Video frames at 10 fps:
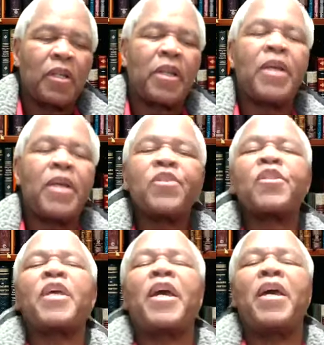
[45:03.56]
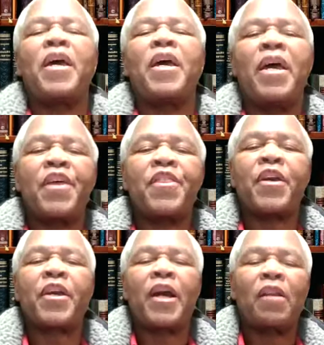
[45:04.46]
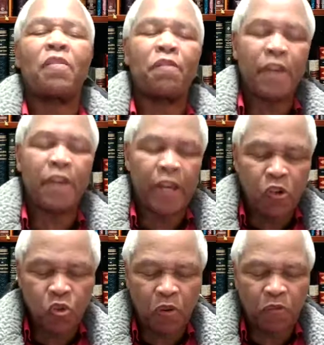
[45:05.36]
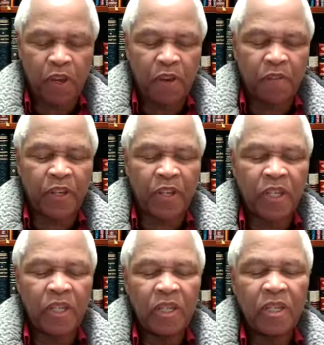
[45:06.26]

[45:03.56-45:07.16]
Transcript: learns the ethical values of heaven,